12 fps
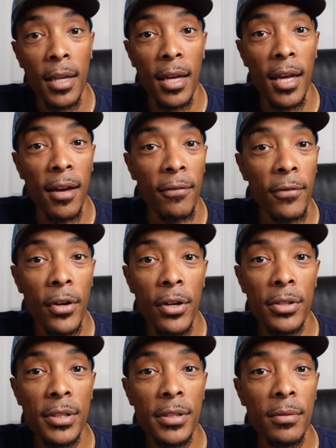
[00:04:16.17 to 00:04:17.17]
At
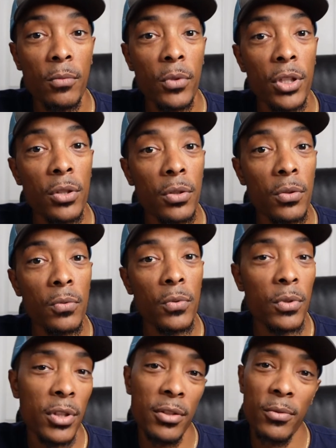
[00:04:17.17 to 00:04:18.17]
first, when you
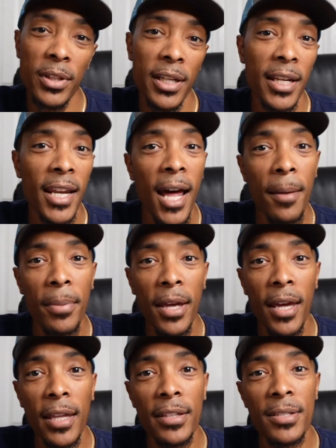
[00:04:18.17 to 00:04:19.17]
would get an
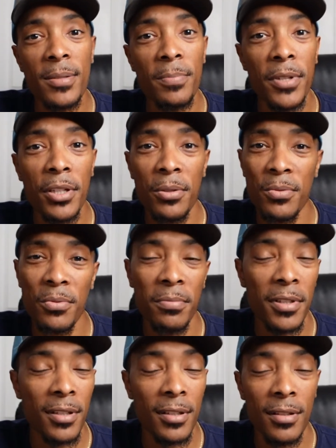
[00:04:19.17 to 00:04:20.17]
iPad, the speakers would
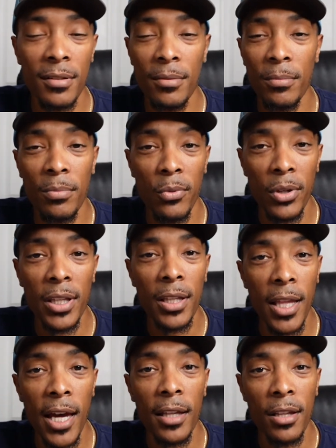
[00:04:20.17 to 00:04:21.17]
be really
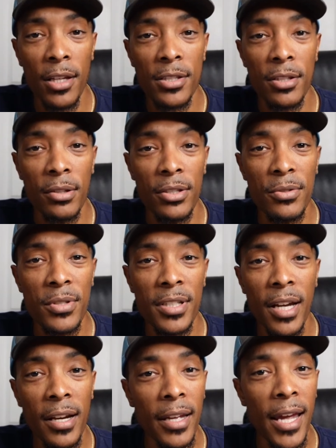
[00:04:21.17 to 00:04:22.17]
lackluster and you just
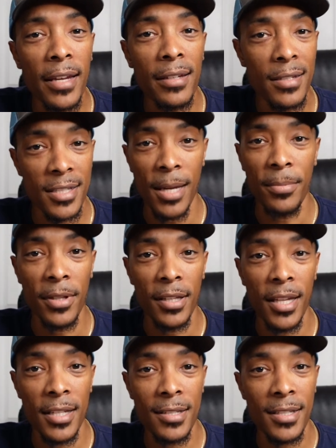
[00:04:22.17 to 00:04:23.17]
kind of had to accept it.
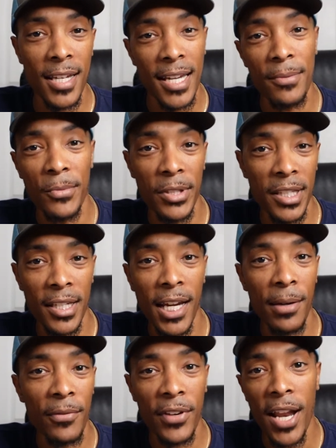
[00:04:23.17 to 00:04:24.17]
That just came with the
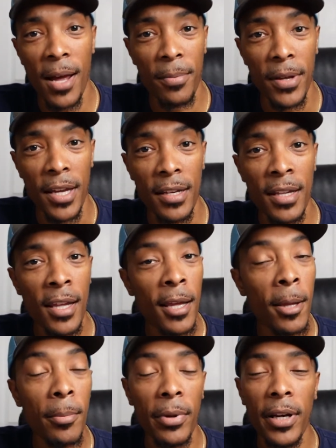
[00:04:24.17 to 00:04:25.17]
game of an iPad.
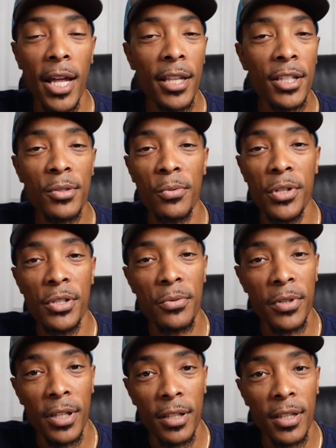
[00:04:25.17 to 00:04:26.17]
But not in the
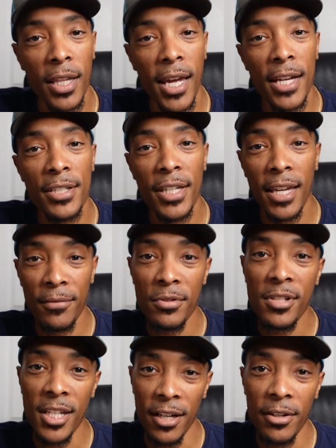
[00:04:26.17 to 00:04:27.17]
2020. They actually gave you
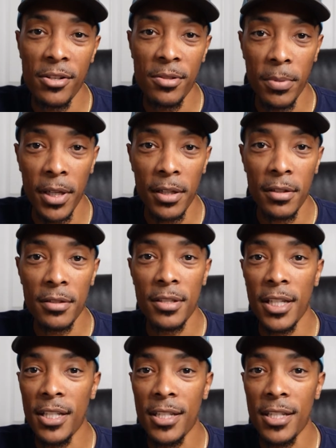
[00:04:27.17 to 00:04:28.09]
stereo speakers. You get a